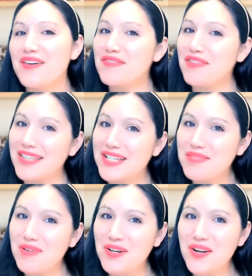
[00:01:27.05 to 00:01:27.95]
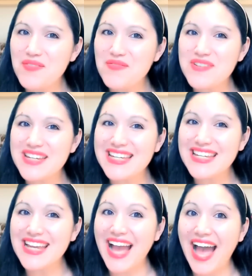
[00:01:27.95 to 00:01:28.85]
For this one,
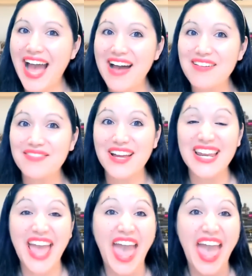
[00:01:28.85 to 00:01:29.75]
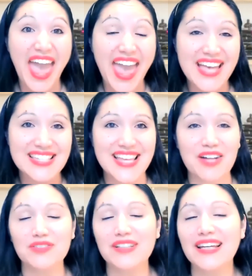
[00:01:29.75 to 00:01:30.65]
we have an E
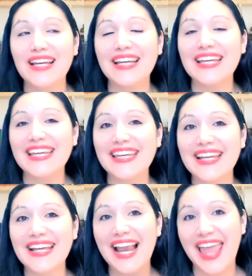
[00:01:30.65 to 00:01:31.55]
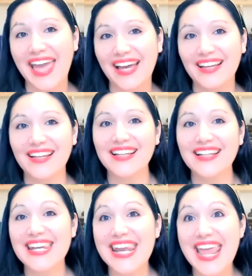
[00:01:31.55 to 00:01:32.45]
sound. Éclair,
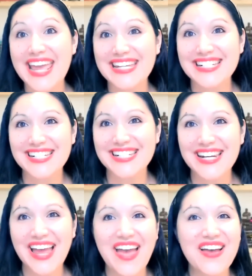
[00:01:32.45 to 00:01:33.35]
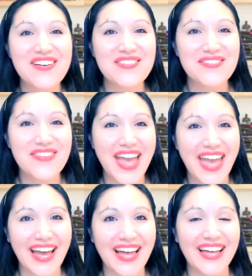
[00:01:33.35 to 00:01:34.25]
neige,
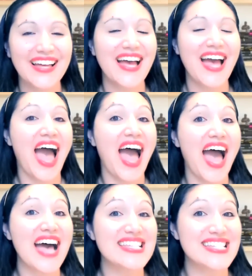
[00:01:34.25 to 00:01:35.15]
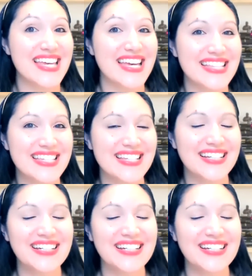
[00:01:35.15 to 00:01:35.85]
verre, assiette,